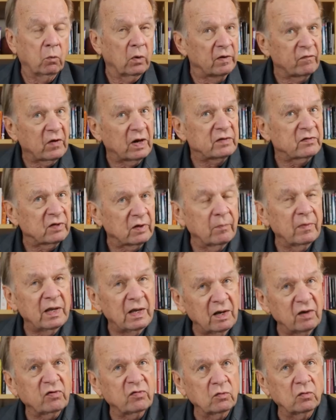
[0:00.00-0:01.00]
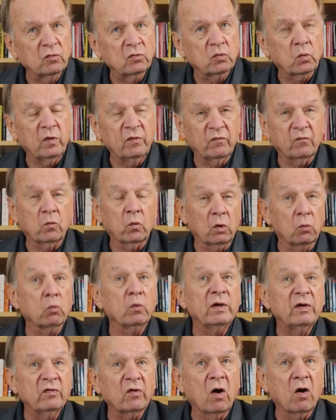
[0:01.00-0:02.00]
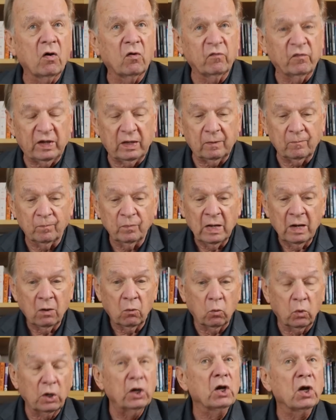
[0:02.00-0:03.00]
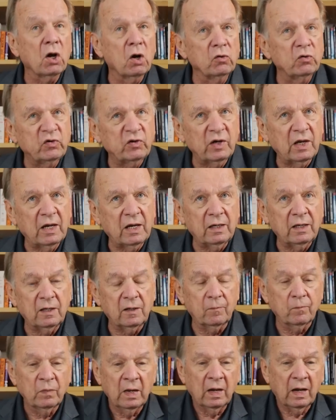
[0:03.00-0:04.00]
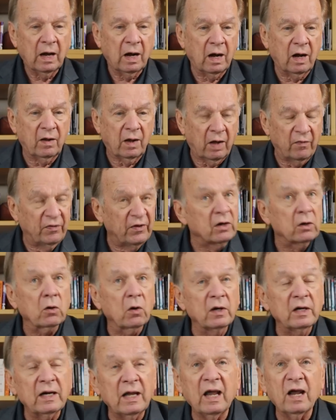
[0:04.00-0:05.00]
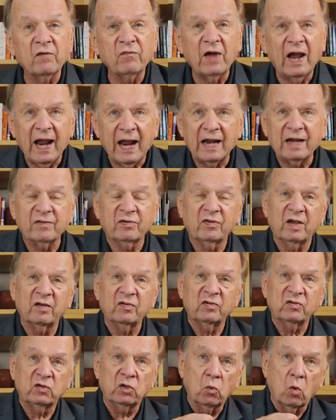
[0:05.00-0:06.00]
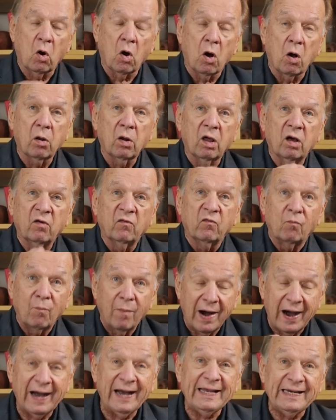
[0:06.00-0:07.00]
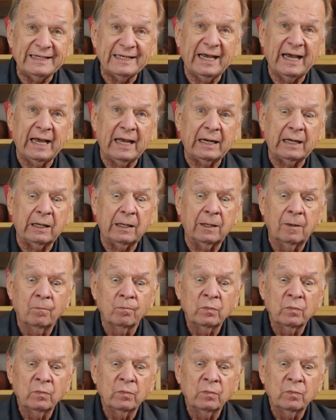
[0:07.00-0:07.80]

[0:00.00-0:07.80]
We've got some issues we're resolving, we're negotiating. They're going to have access to all of my data,